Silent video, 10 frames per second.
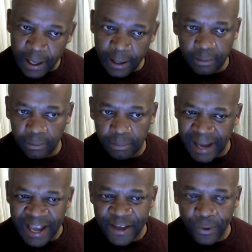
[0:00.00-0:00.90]

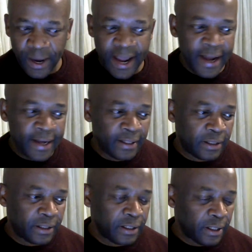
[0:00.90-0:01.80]

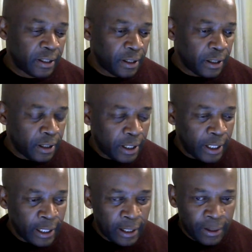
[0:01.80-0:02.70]
migrate
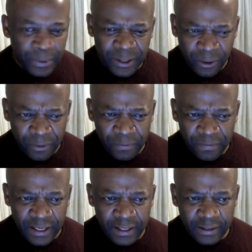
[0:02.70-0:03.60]
with a lot of
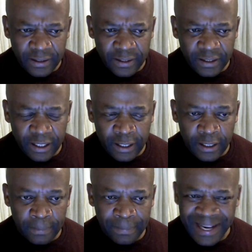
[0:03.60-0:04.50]
things,
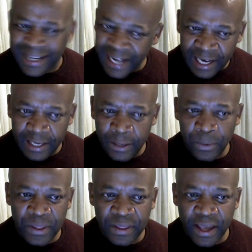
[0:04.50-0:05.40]
partnering
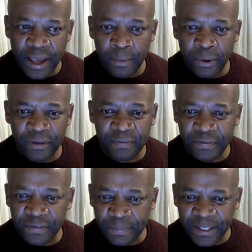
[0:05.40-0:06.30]
with them on a
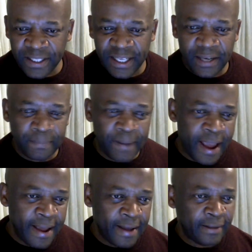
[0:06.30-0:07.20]
50%
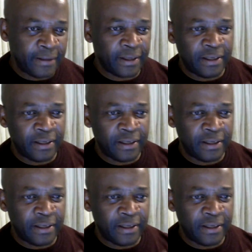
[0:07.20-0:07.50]
base, and